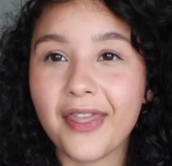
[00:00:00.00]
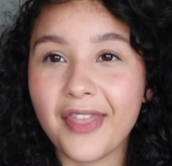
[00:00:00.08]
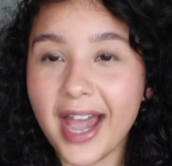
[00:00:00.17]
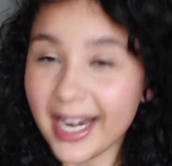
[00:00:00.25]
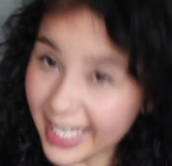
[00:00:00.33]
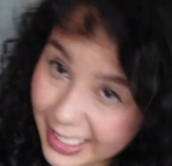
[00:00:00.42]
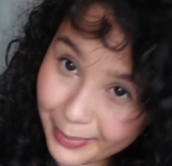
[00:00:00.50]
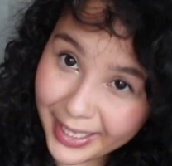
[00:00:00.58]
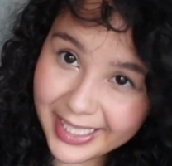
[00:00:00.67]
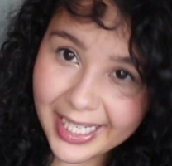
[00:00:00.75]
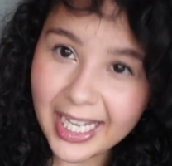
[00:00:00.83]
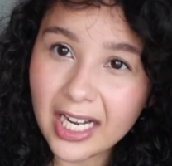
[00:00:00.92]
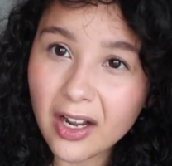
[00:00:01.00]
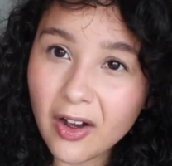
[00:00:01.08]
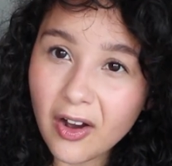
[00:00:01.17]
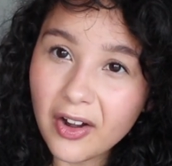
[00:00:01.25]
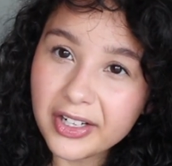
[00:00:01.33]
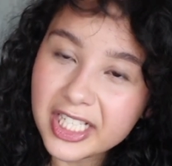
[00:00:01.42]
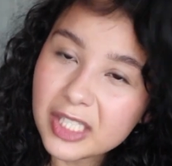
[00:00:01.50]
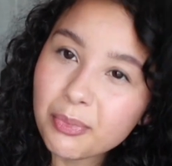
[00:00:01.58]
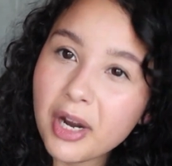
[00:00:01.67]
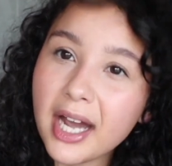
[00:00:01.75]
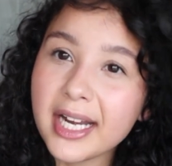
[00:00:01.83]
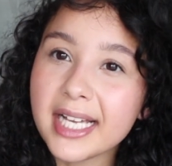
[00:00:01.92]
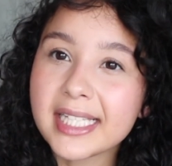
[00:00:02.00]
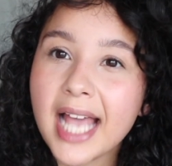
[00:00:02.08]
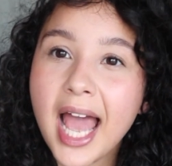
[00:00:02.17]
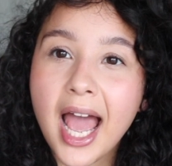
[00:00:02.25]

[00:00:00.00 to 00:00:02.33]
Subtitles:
That is my take on these products.